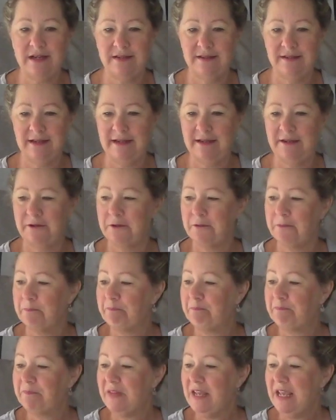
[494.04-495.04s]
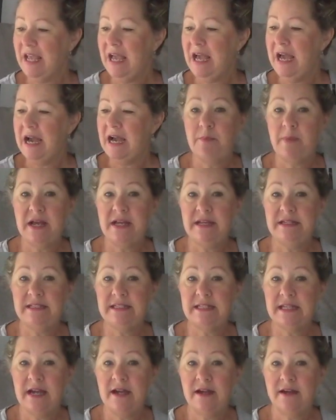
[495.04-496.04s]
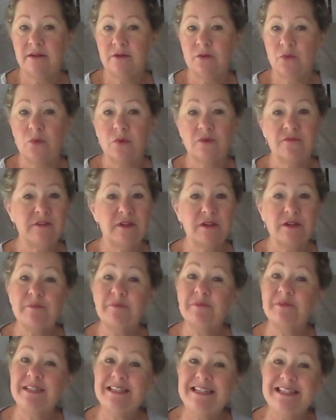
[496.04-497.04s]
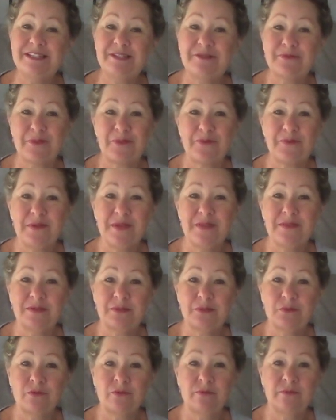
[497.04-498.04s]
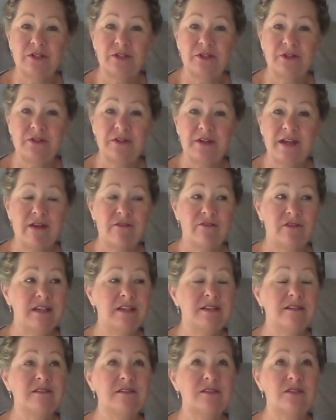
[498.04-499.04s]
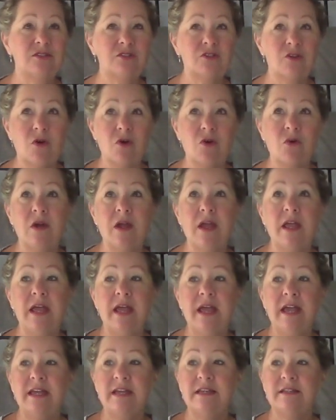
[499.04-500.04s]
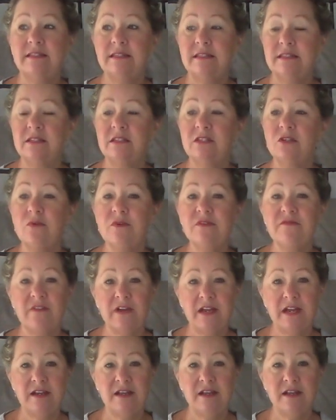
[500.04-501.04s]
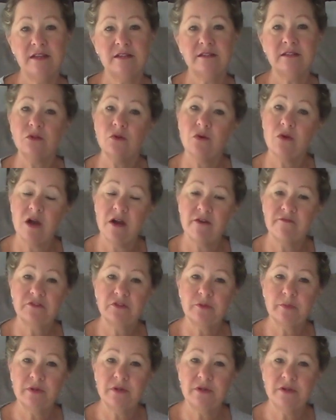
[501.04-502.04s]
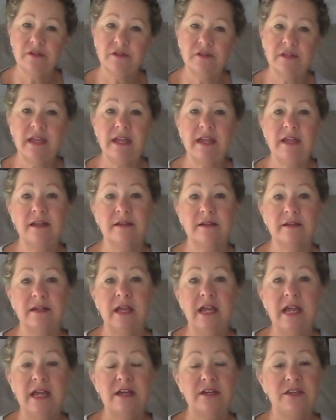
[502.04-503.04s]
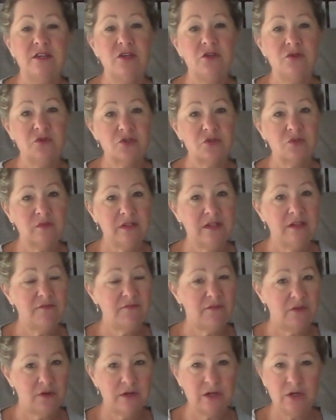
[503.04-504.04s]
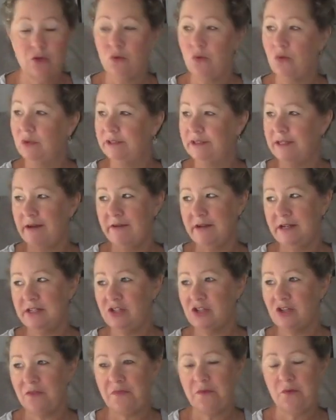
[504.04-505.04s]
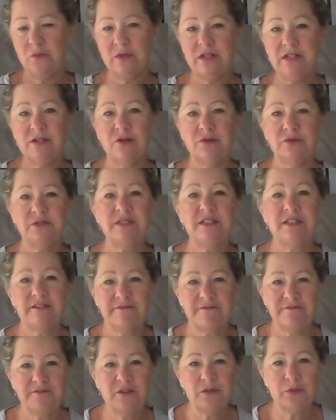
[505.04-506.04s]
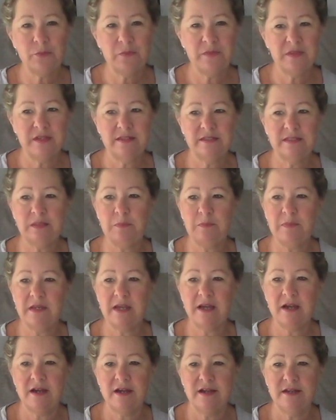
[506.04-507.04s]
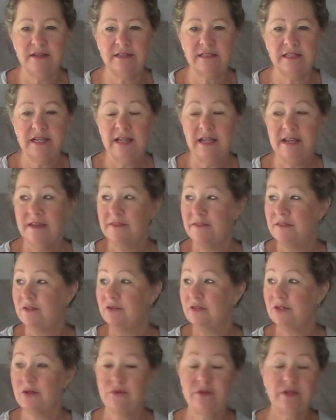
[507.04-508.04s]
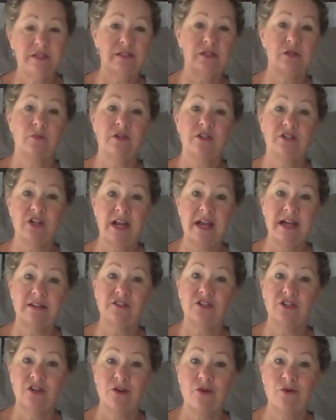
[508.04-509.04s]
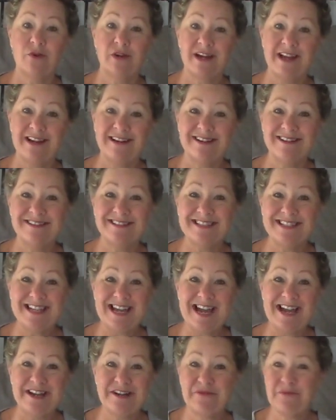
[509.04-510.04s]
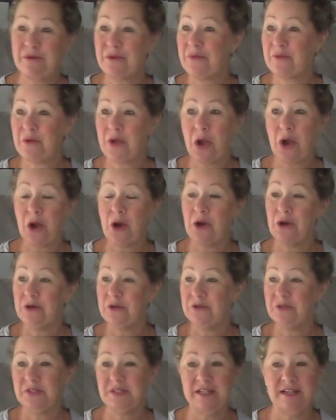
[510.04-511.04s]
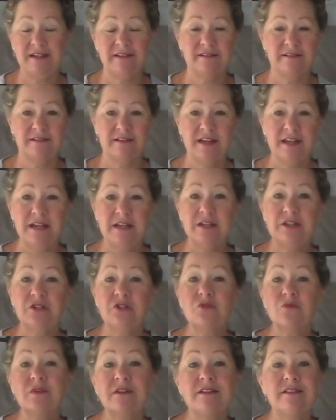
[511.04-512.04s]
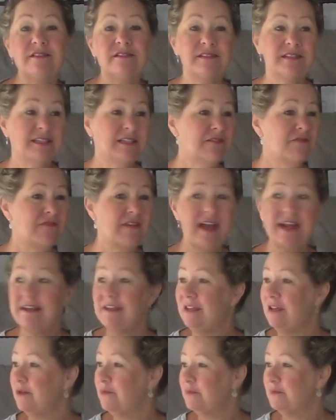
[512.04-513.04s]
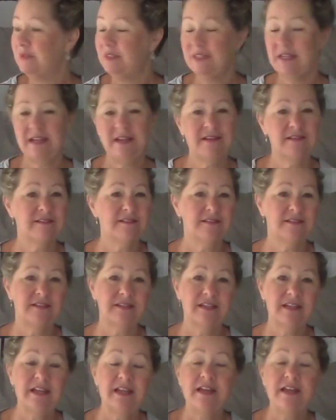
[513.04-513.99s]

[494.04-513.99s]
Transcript: in here. But we're very pleased with the way this room turned out. It's so inviting and so comfortable, and usually very cool. Now I shut the windows to film this because there's always so much action going on outside with cars and drills and vacuums and